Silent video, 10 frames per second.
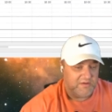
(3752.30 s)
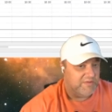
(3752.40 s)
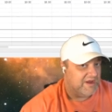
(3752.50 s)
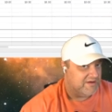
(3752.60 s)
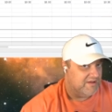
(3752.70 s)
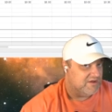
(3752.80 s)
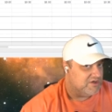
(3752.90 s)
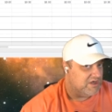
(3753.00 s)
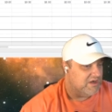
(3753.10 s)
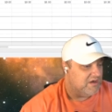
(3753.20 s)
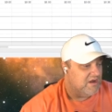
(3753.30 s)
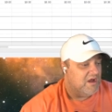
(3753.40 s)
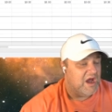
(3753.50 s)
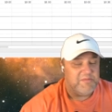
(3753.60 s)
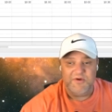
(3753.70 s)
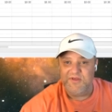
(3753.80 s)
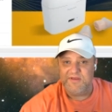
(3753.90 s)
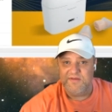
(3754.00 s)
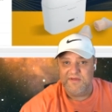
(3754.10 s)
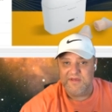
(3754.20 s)
back to the sheet, I put this
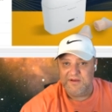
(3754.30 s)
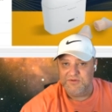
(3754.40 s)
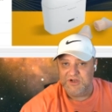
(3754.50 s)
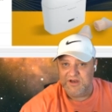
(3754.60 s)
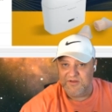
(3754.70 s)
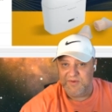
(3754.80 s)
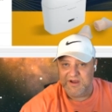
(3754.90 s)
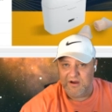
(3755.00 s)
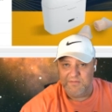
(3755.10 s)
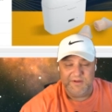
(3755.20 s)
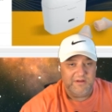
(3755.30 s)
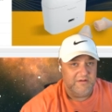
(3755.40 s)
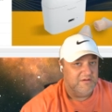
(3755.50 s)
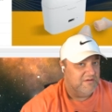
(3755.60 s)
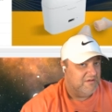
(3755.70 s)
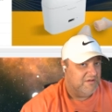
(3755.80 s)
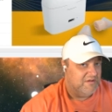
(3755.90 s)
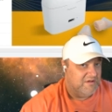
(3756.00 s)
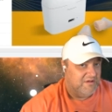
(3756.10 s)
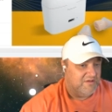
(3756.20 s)
in the same sheet as my copy.
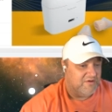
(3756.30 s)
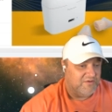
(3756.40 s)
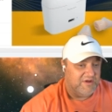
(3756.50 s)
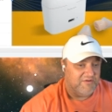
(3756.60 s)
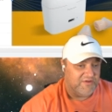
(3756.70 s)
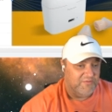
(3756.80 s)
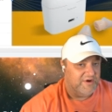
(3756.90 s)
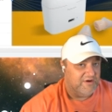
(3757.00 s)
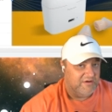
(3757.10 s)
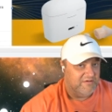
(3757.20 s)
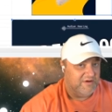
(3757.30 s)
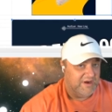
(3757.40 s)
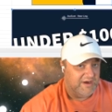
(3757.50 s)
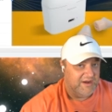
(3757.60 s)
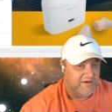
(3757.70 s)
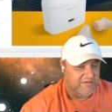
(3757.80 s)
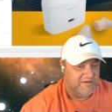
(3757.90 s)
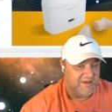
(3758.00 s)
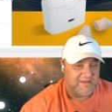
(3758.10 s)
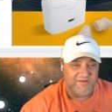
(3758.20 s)
So here's the winner right now.
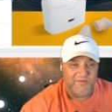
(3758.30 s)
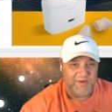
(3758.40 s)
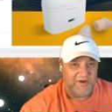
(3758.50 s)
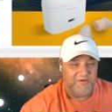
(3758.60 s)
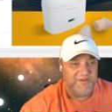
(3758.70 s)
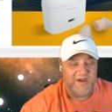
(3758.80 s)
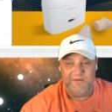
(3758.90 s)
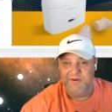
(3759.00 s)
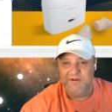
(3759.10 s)
This is the big old dub.